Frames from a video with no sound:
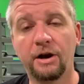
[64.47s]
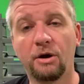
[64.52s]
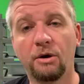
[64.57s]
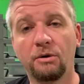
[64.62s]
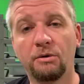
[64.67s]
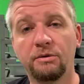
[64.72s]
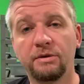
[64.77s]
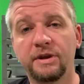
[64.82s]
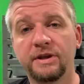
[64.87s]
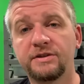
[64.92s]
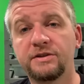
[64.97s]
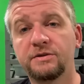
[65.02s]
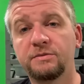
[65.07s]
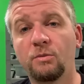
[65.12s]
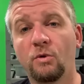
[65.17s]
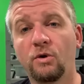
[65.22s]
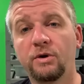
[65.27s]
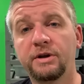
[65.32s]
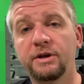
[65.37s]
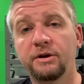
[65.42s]
know this is
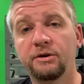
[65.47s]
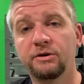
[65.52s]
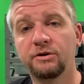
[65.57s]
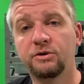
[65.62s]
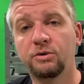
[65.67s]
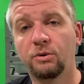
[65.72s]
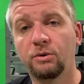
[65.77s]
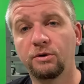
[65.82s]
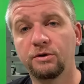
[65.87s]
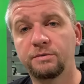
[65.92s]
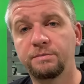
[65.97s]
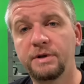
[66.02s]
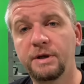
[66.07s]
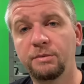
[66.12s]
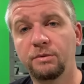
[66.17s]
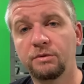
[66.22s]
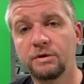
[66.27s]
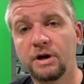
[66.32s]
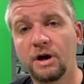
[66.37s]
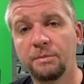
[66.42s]
more geared towards
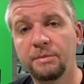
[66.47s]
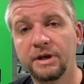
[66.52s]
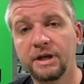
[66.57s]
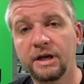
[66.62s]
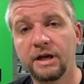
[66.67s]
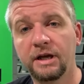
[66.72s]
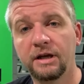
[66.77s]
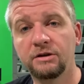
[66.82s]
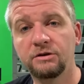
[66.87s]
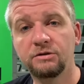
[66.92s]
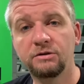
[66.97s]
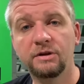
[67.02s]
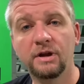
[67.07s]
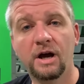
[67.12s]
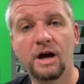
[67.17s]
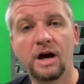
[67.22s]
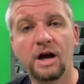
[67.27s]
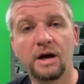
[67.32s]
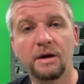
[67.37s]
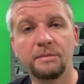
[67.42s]
people coming into the
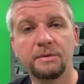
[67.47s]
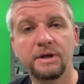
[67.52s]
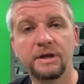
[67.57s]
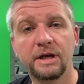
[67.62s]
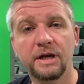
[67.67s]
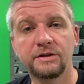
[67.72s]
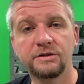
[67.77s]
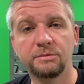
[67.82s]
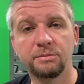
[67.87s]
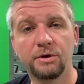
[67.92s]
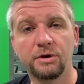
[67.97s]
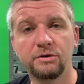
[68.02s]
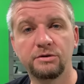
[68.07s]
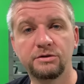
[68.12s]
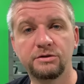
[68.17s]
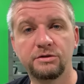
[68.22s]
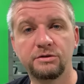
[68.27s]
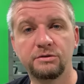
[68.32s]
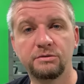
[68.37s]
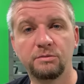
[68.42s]
hobby as
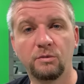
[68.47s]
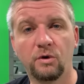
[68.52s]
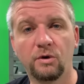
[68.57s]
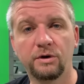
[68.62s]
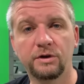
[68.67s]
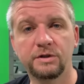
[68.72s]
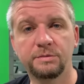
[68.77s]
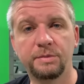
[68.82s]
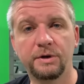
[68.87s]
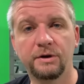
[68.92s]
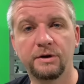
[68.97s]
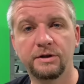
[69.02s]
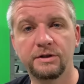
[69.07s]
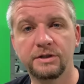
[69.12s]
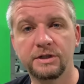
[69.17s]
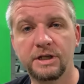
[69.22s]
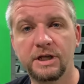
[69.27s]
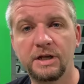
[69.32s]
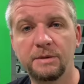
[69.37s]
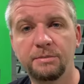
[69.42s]
opposed to more
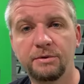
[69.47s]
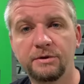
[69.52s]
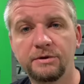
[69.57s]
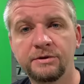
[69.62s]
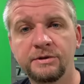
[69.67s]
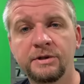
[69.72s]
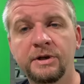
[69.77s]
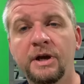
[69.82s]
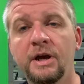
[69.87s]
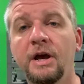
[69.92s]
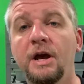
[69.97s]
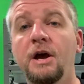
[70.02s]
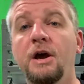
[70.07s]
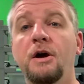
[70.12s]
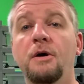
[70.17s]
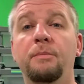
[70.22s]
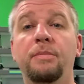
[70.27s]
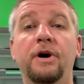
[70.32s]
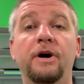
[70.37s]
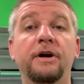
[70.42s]
experienced keepers,
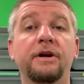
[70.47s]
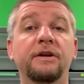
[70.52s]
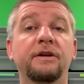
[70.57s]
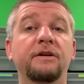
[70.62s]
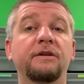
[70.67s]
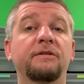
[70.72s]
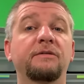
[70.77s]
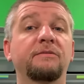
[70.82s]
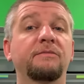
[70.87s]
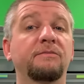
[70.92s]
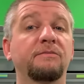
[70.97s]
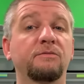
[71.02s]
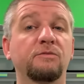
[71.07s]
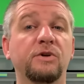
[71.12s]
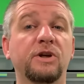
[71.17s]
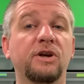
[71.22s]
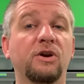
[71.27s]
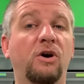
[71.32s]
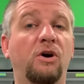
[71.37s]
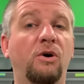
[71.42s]
but we
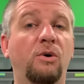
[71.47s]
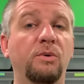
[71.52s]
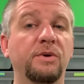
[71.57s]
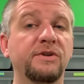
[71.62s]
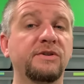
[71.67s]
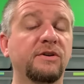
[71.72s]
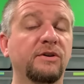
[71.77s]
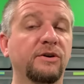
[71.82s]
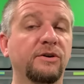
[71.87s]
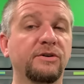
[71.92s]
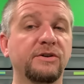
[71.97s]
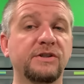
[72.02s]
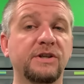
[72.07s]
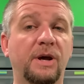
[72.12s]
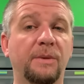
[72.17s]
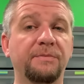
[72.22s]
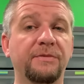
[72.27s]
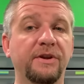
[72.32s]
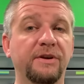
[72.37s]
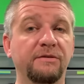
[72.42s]
can always learn
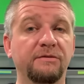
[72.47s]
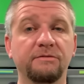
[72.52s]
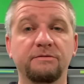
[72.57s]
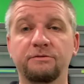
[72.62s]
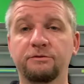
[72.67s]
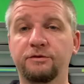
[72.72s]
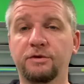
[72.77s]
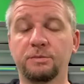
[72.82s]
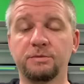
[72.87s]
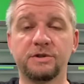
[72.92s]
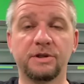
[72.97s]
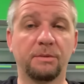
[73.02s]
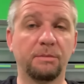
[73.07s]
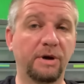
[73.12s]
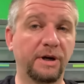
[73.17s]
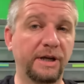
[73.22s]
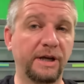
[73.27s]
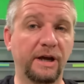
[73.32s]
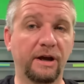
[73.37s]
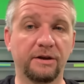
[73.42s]
something from
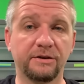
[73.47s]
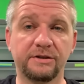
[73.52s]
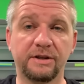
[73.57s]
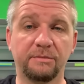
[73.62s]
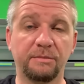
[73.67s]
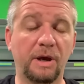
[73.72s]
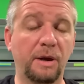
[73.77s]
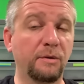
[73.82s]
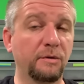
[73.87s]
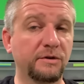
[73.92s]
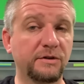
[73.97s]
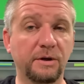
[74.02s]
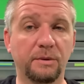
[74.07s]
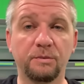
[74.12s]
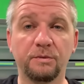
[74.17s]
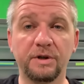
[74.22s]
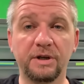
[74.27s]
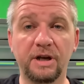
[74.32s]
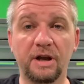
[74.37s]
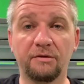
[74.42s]
somebody else that maybe is something
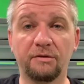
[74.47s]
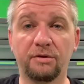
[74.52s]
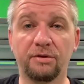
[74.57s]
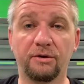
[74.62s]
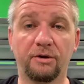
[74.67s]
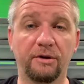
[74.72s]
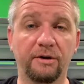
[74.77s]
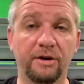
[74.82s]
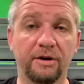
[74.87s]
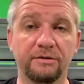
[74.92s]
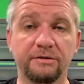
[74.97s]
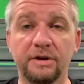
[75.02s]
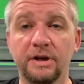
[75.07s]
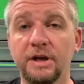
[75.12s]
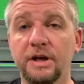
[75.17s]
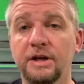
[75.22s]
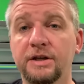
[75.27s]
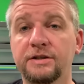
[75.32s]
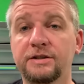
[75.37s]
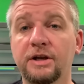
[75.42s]
we never thought of.
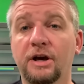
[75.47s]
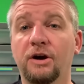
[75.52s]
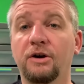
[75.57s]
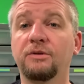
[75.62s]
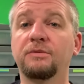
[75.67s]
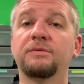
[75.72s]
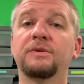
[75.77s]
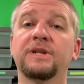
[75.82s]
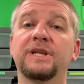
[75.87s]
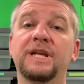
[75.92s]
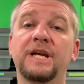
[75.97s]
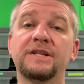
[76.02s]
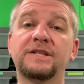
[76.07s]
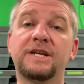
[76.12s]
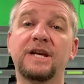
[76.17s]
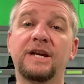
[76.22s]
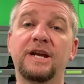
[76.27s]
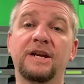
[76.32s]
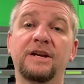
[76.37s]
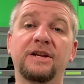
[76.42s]
So let's
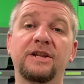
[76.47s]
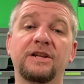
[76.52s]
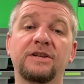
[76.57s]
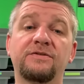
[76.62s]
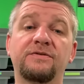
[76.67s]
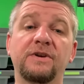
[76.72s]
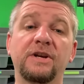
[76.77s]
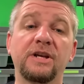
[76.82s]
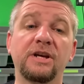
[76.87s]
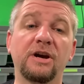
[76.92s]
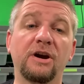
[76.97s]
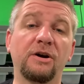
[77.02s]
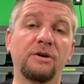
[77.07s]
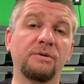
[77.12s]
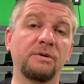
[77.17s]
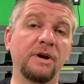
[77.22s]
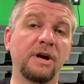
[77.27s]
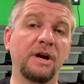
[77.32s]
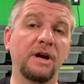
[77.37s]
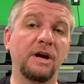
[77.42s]
get into this
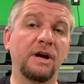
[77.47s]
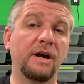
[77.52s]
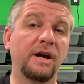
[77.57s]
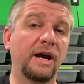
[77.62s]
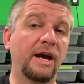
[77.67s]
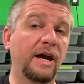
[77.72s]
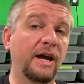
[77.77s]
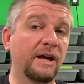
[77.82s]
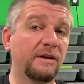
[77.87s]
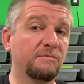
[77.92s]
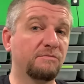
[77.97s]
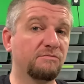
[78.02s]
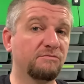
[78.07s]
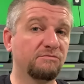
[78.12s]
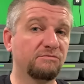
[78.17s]
video and